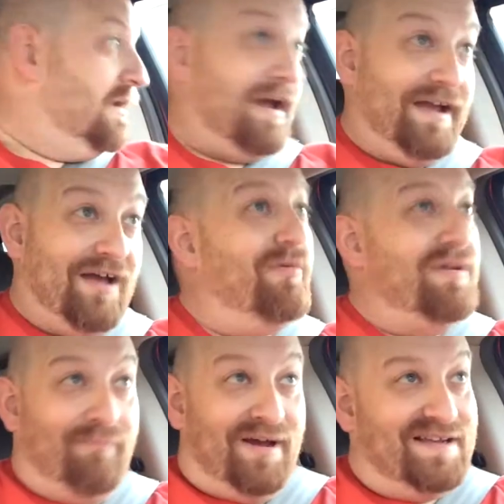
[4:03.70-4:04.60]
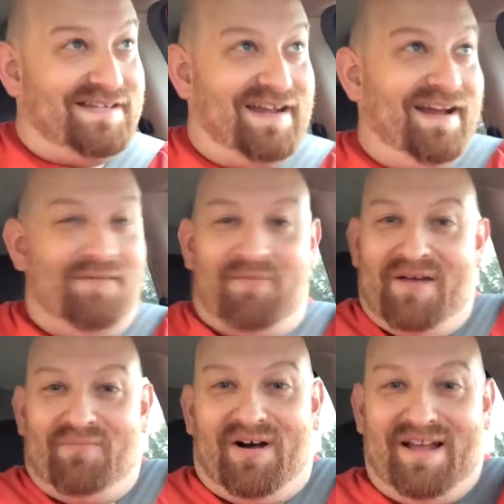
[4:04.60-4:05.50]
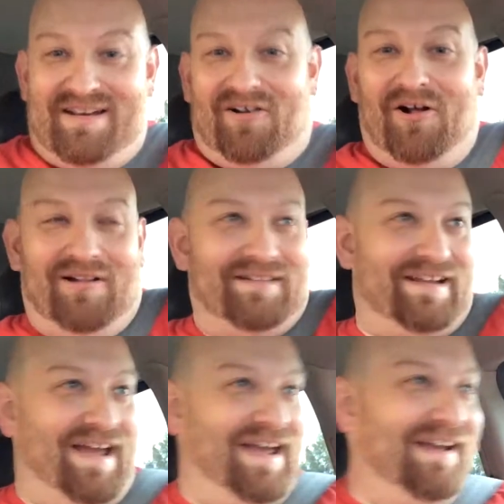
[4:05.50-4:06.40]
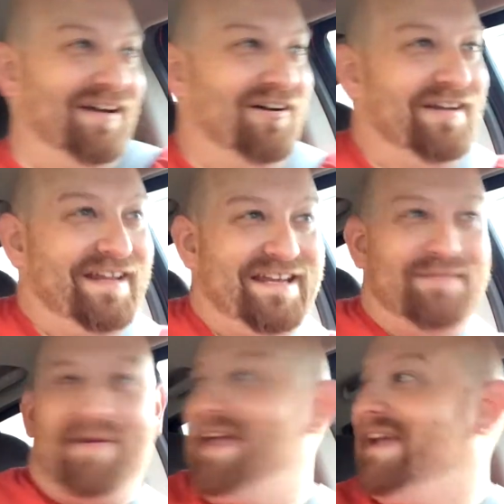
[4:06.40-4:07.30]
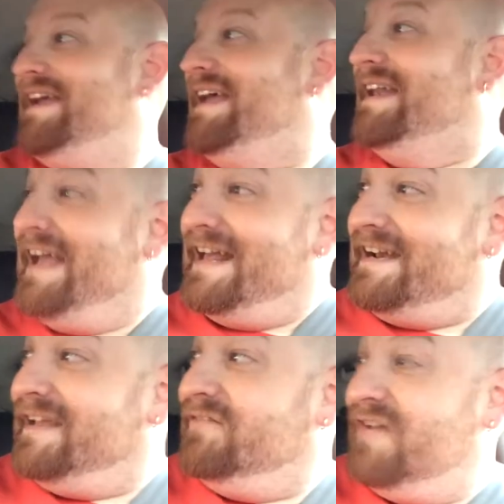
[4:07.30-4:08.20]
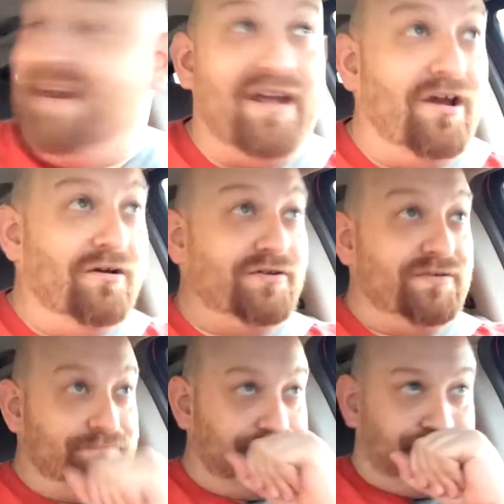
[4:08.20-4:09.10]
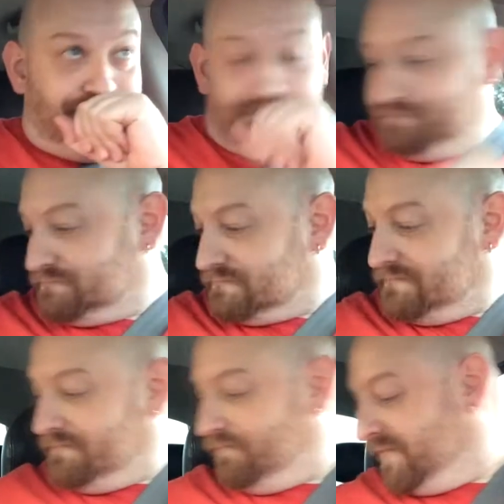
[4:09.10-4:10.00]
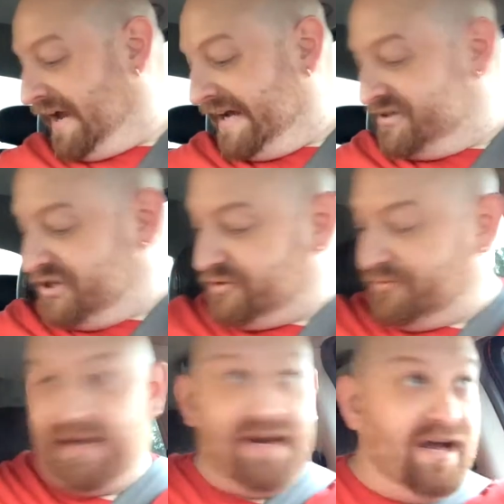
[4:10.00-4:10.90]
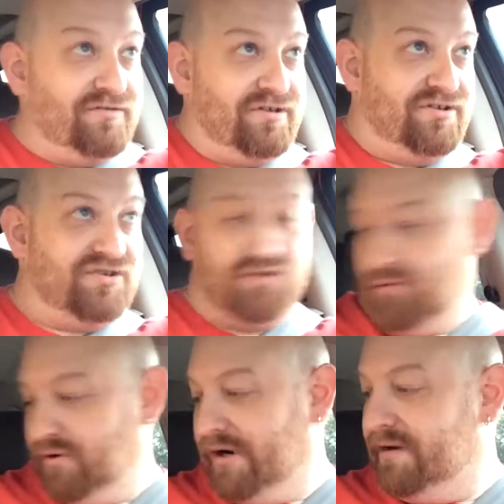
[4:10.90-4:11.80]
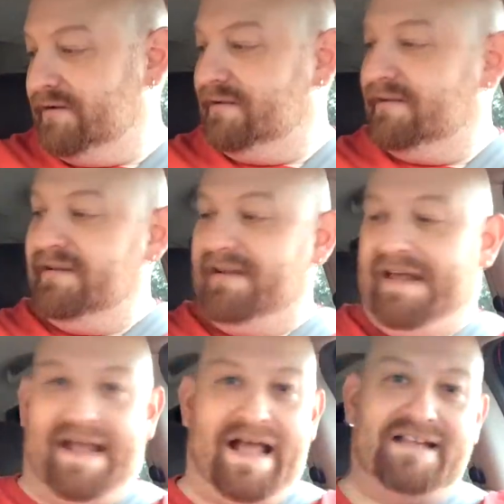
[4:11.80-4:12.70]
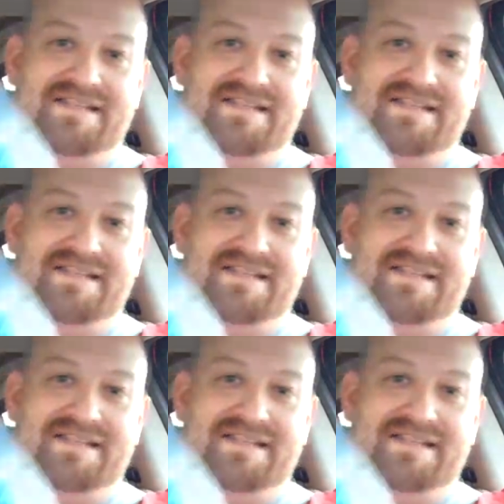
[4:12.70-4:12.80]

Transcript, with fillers: I have been busting my butt all day on eBay and editing videos. I just ran out to the store and I got